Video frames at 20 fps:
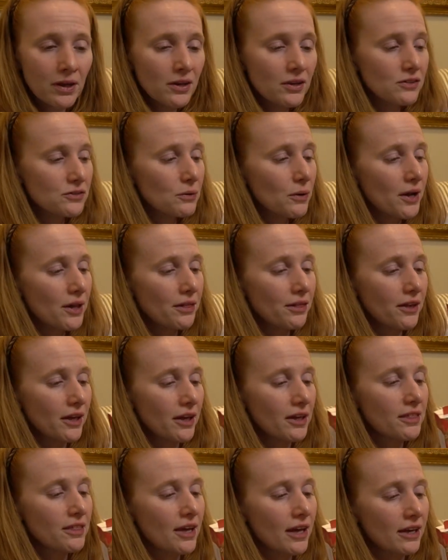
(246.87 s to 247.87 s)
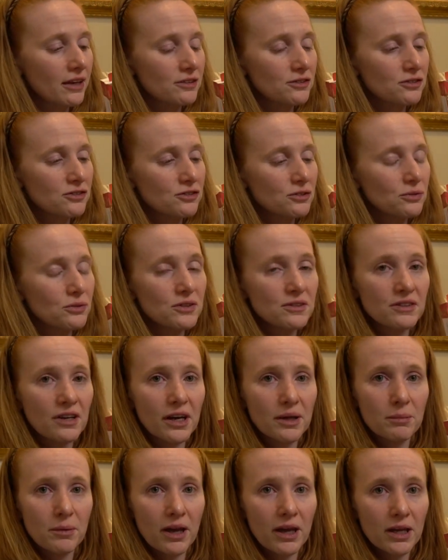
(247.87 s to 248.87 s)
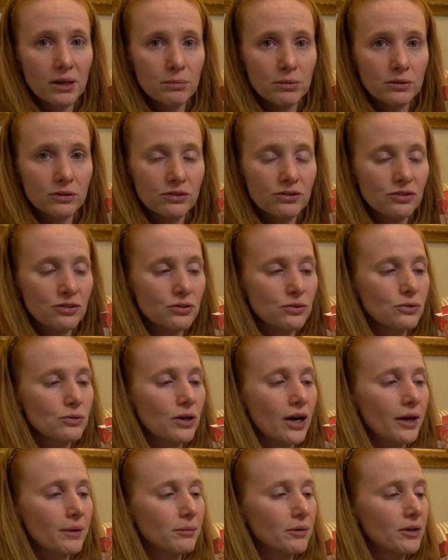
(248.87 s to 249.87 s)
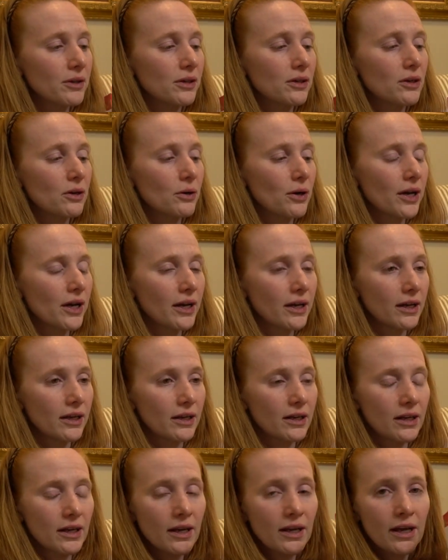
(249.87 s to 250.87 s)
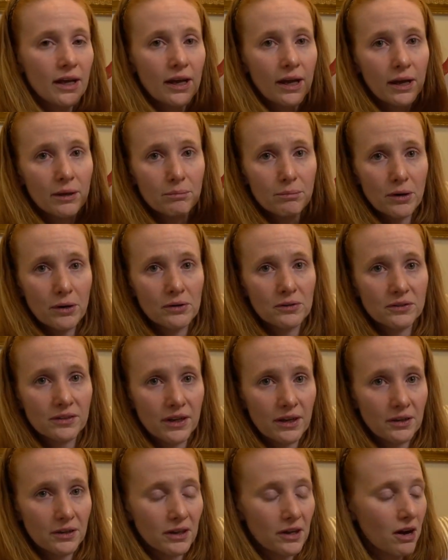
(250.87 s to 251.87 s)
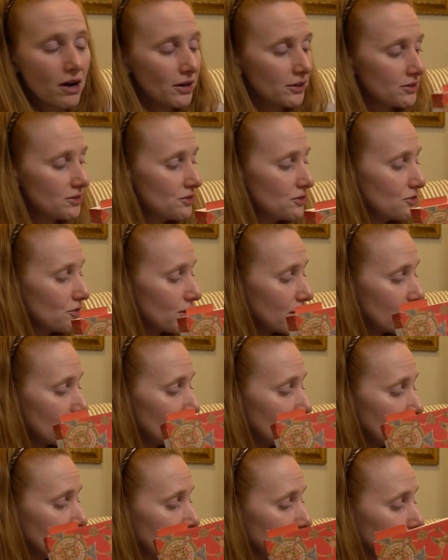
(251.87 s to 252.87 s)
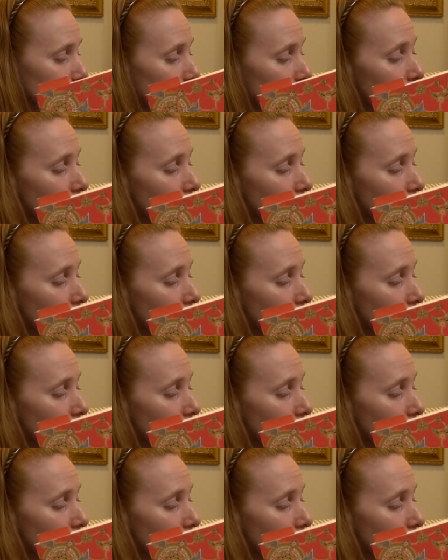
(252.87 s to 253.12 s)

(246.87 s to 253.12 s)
So I think that as soon as I'm able to, I'm going to go ahead and buckle down and concentrate on it.